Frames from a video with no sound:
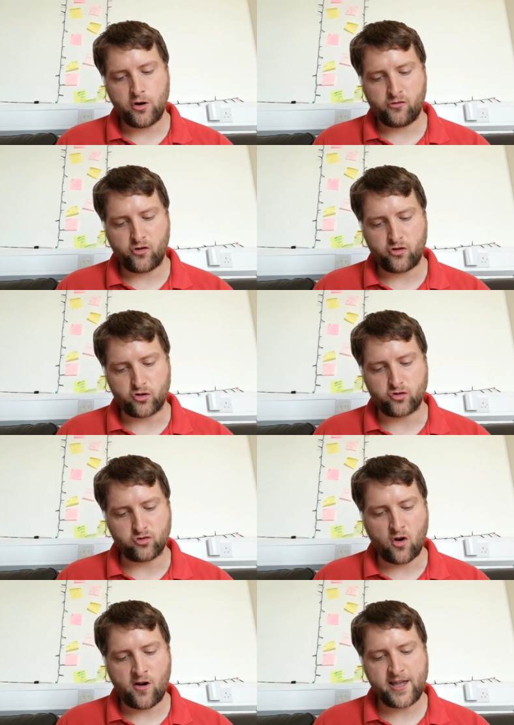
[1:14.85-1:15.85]
through the
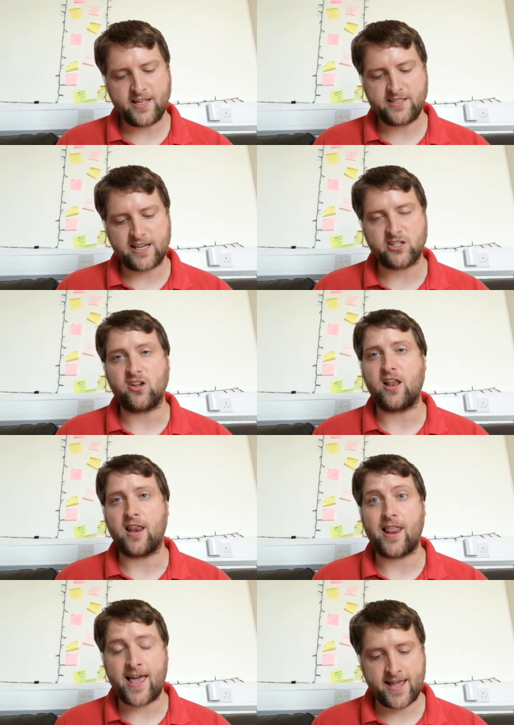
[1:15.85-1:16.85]
dry desert
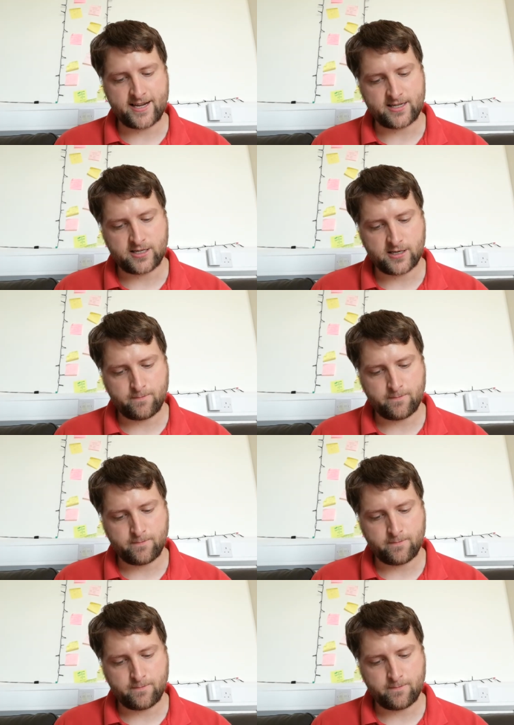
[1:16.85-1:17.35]
land.